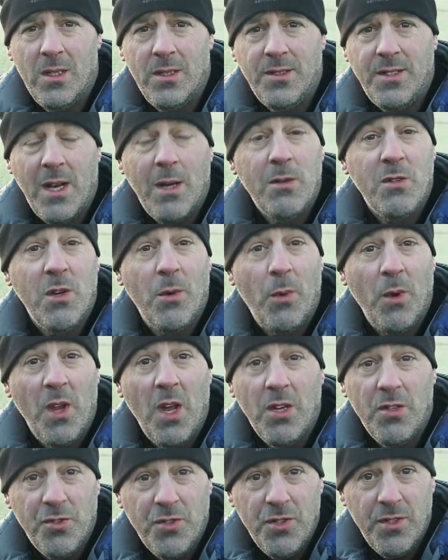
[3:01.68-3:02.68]
Delta
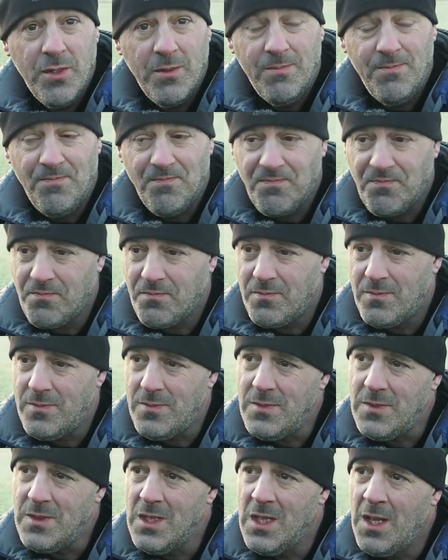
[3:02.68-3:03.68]
100,
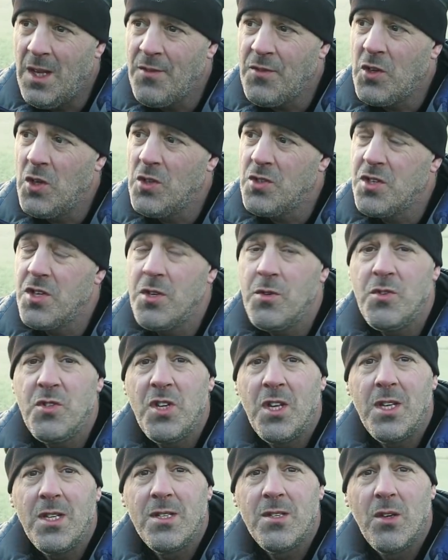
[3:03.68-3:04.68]
and I've got 2
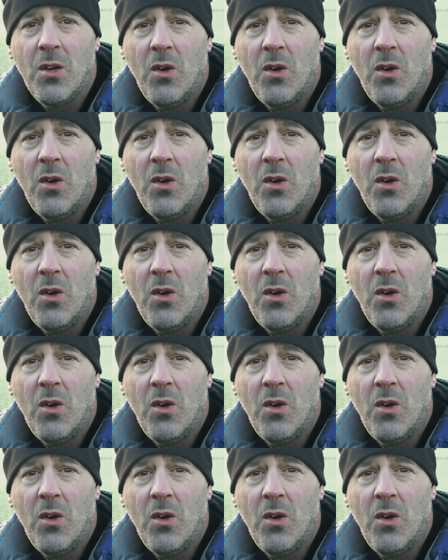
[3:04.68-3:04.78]
sheets